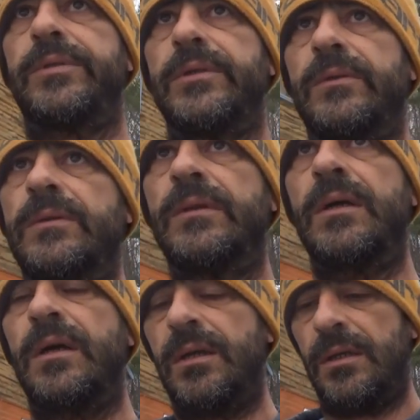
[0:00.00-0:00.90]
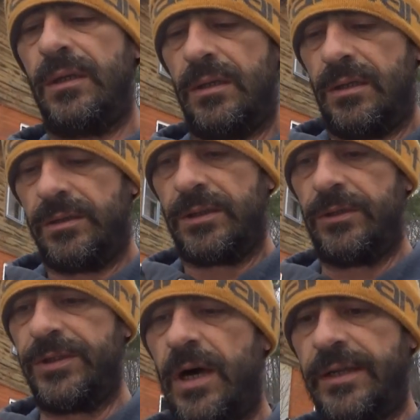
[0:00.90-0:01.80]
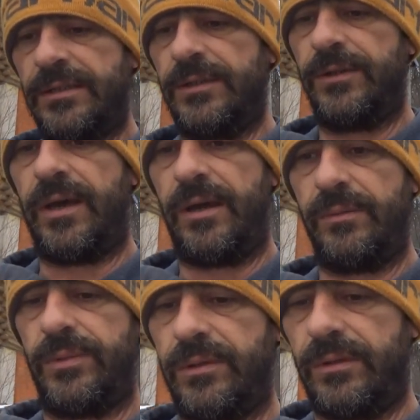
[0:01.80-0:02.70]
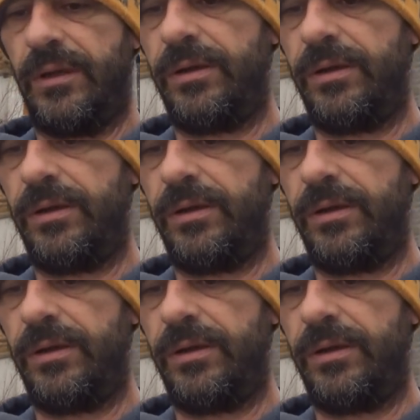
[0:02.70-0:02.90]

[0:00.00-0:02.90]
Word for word: So chose not to do that, but